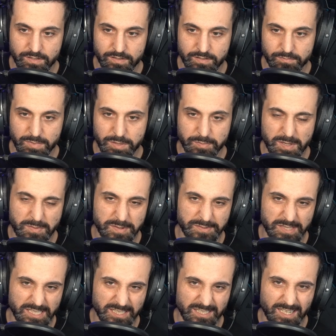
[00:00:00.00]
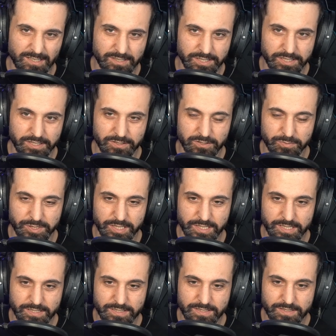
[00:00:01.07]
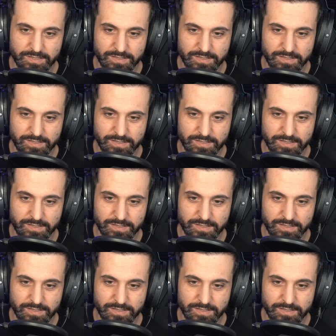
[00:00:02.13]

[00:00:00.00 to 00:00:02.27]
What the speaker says: Maybe I'm getting cocky here, to be honest.